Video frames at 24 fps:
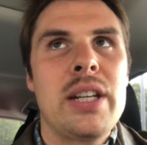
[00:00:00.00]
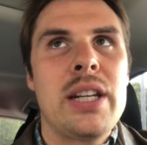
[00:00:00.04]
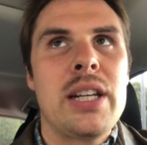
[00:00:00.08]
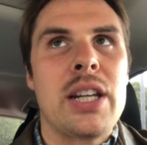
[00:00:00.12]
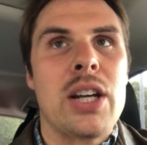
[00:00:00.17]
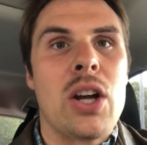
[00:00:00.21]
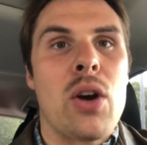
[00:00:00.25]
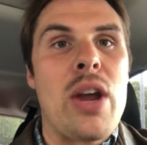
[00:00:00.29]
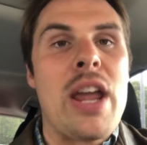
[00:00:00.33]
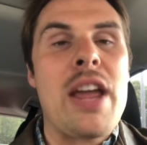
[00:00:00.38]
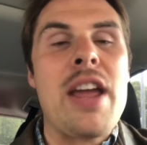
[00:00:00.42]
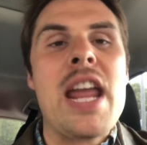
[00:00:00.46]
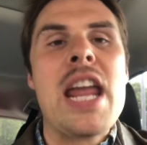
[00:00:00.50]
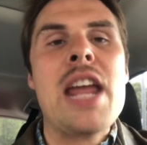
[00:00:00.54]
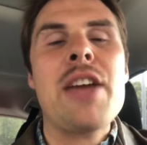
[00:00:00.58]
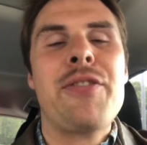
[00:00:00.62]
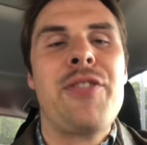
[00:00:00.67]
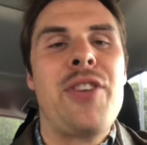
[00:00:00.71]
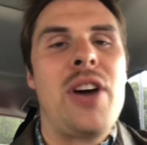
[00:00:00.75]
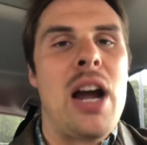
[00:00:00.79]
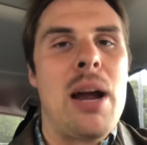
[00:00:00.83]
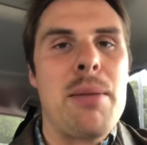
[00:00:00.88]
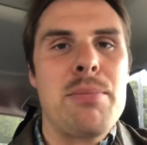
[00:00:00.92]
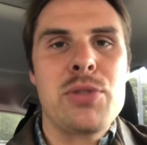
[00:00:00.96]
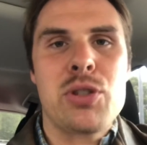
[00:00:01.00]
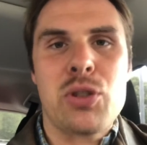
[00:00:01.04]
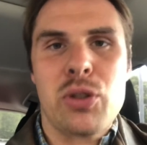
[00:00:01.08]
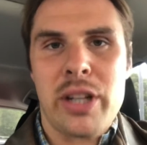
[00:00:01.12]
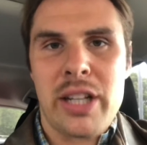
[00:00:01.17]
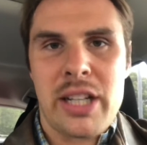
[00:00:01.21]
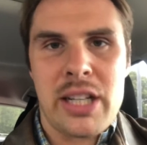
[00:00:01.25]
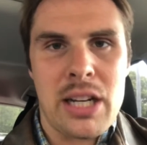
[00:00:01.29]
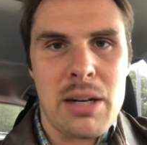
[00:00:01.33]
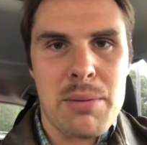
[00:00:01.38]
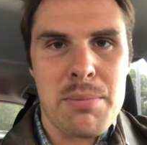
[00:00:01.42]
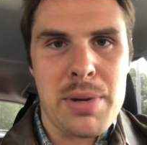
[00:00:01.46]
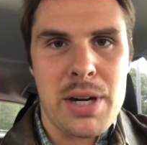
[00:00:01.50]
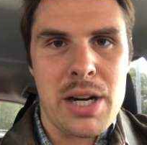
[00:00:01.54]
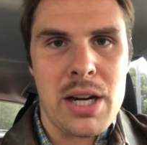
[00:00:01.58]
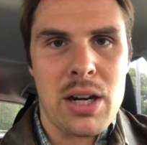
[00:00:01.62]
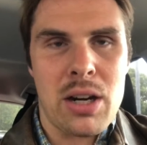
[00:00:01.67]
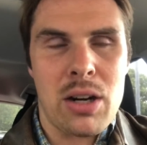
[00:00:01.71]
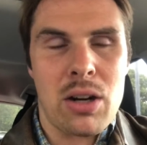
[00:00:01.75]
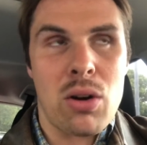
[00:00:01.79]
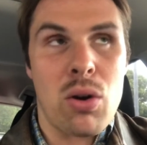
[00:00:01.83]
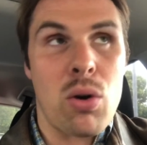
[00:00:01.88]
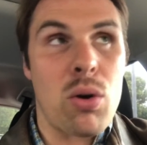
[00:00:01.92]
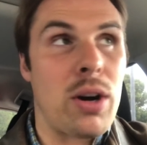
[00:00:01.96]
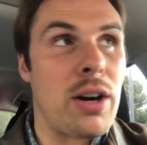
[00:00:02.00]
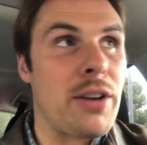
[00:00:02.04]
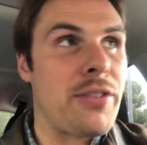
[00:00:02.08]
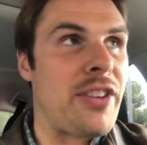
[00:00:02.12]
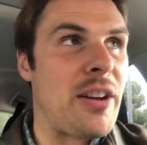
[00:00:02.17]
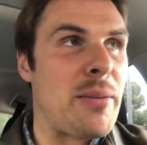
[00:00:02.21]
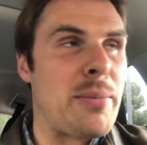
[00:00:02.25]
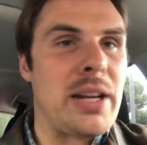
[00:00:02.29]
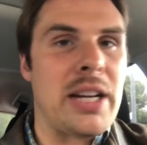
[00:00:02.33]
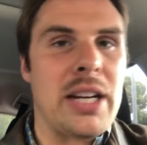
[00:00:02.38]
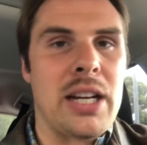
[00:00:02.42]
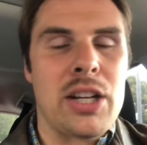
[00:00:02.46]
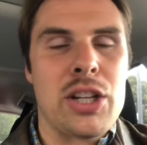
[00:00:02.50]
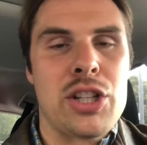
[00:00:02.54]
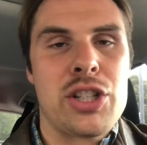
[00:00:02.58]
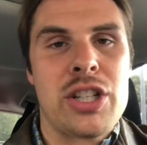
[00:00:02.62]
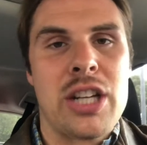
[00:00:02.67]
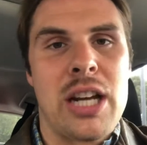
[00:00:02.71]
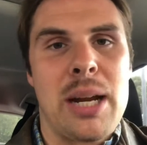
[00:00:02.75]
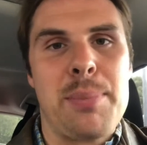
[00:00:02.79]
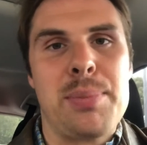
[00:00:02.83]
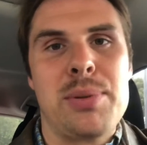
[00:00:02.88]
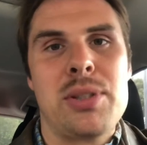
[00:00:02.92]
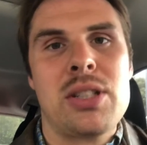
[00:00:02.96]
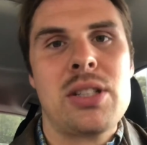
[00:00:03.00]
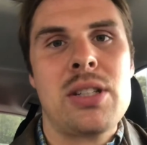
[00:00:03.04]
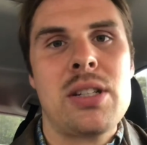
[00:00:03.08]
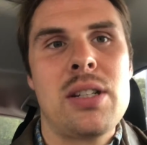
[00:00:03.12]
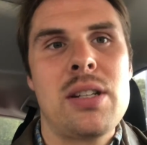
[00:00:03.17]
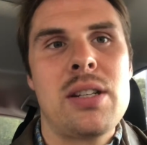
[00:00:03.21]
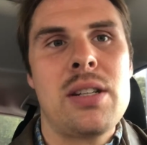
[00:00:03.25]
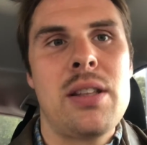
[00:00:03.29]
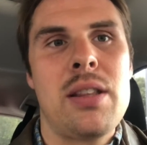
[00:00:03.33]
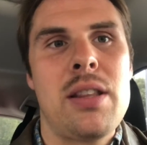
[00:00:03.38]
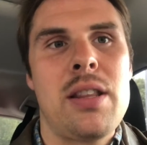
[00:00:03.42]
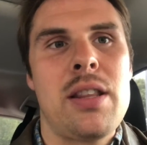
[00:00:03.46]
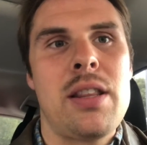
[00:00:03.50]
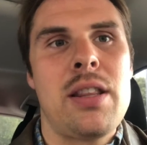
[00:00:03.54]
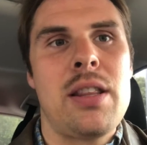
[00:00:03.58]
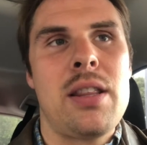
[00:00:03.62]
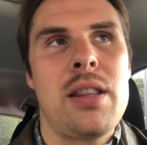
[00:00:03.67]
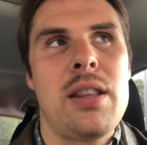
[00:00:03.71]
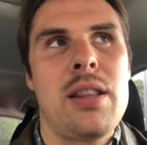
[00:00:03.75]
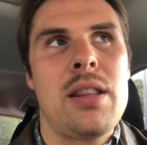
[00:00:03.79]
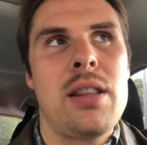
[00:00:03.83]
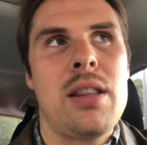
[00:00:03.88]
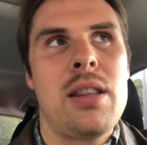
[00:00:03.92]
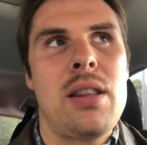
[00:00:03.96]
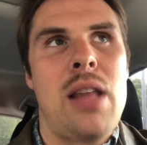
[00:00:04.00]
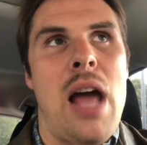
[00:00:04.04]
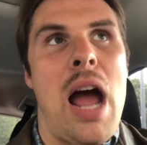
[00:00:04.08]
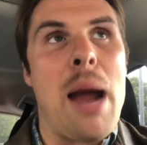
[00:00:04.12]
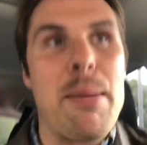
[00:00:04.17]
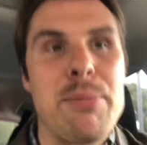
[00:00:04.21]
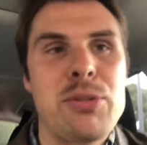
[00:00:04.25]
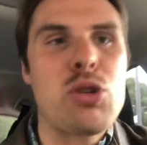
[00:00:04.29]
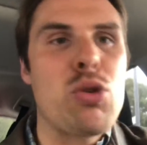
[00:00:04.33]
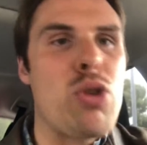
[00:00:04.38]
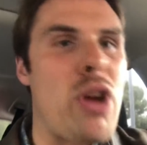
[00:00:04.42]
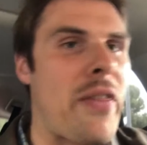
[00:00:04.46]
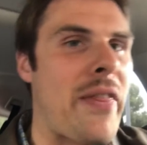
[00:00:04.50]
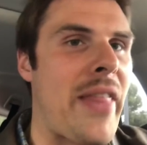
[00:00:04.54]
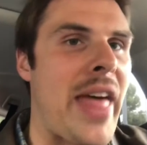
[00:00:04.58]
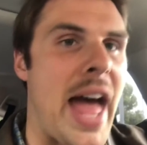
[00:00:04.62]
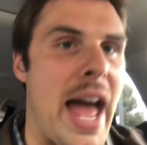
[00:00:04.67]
you know, if I'm drinking beer or if I'm eating chips, I'm doing